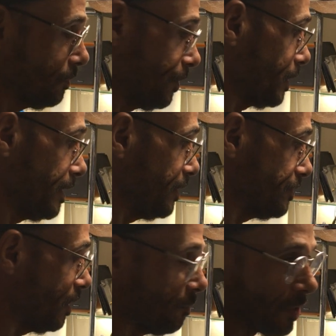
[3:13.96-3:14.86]
Really,
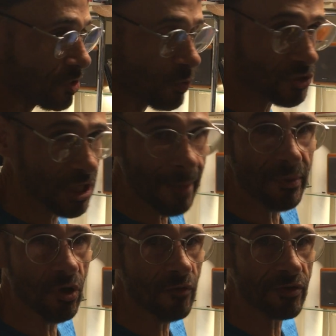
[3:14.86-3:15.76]
you don't, because we're
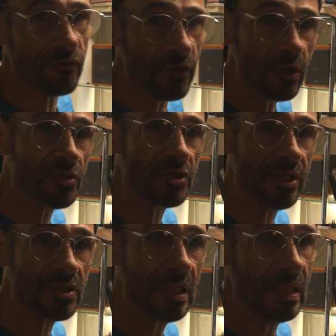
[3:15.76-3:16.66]
chopping off the
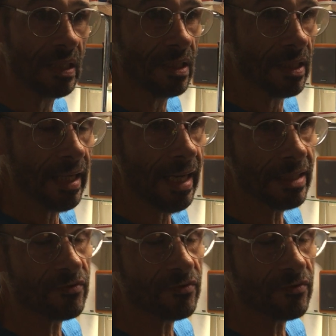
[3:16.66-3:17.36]
frequencies at